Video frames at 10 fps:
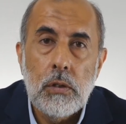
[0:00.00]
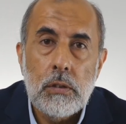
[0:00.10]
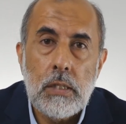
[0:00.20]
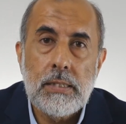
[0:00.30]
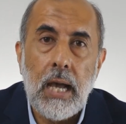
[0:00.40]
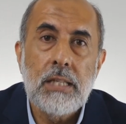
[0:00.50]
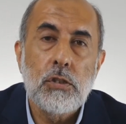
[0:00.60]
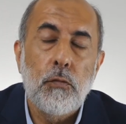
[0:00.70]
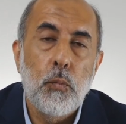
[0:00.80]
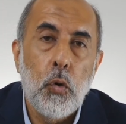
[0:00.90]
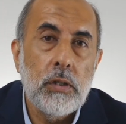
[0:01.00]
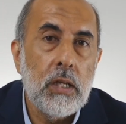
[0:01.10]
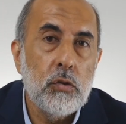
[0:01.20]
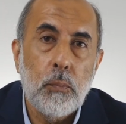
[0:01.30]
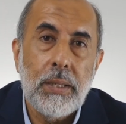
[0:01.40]
the signs of
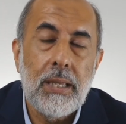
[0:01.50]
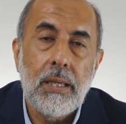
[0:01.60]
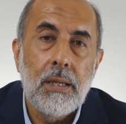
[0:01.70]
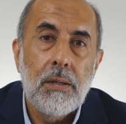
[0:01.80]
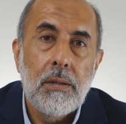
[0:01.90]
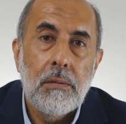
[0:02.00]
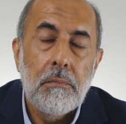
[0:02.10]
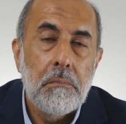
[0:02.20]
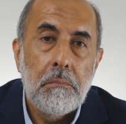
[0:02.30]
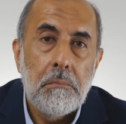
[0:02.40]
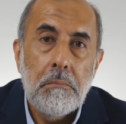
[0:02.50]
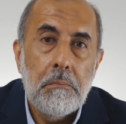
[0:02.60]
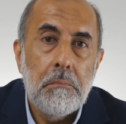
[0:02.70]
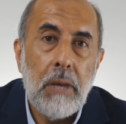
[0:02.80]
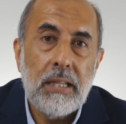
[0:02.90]
mourning to be
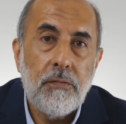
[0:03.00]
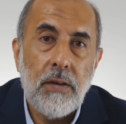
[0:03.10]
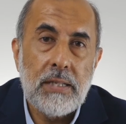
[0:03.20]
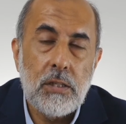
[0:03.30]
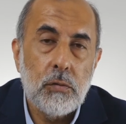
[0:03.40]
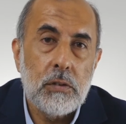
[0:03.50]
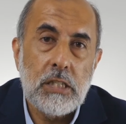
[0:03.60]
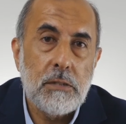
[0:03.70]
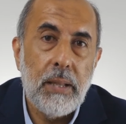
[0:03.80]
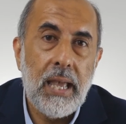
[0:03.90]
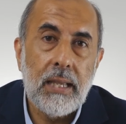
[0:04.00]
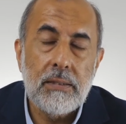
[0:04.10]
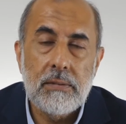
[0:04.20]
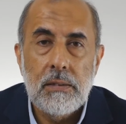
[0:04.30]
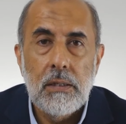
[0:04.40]
manifested or displayed.